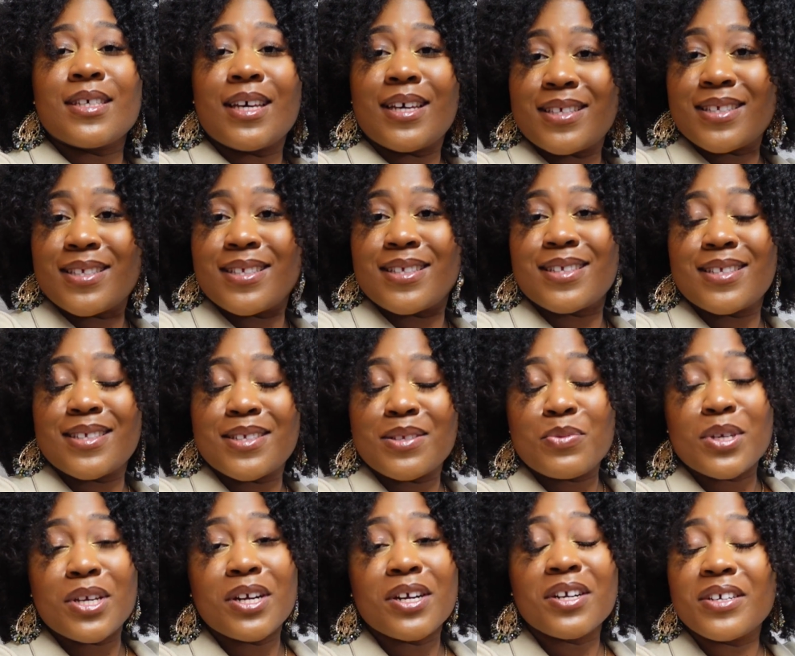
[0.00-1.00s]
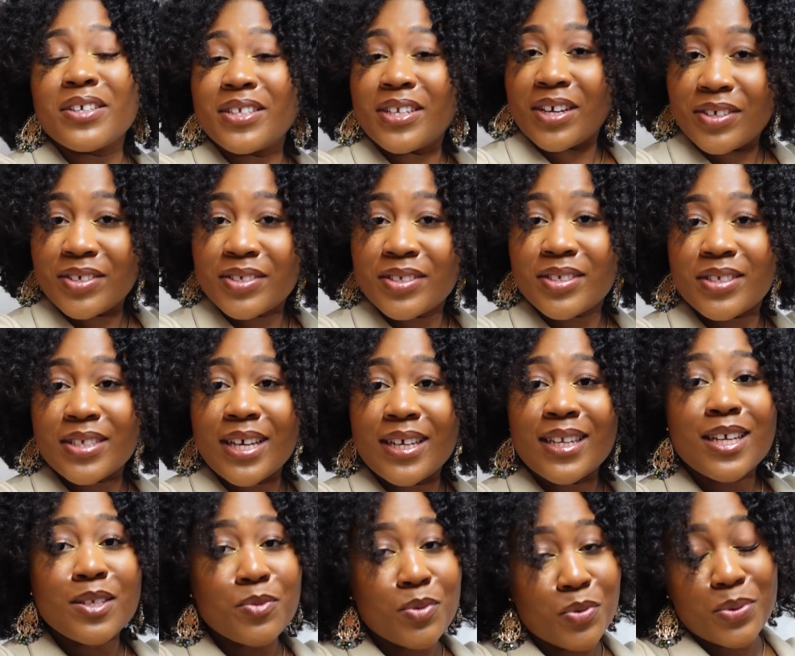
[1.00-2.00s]
Yes, we are adults
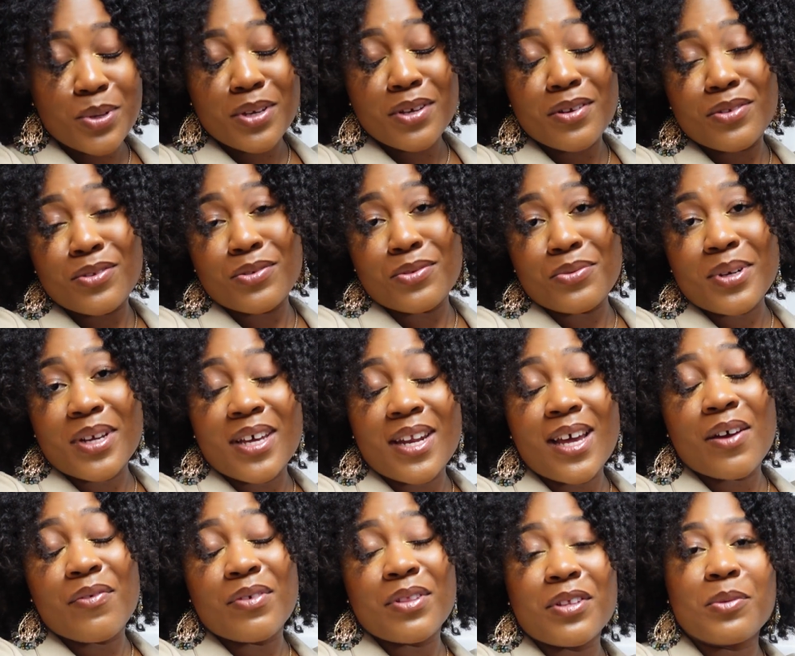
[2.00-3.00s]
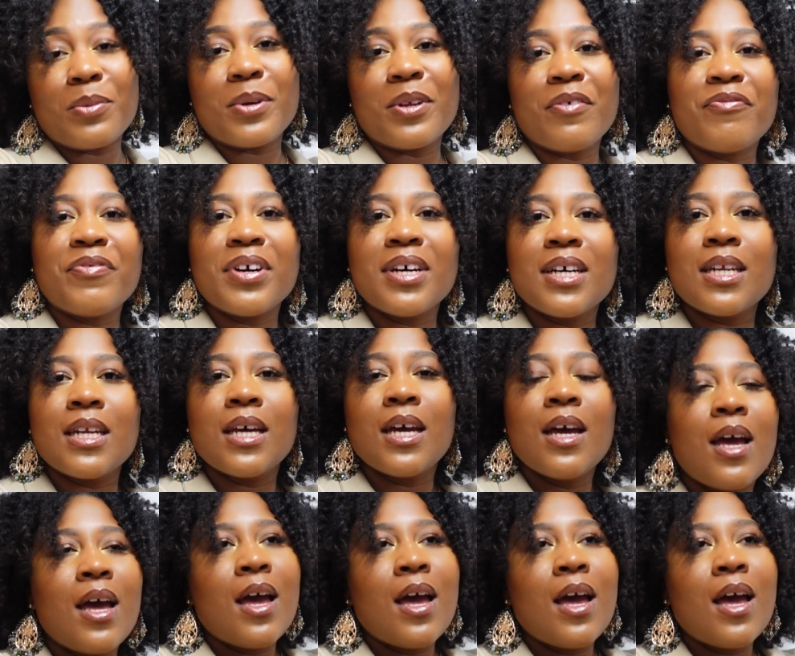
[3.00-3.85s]
and that's what we're going to do. We're going to have a little bit of fun.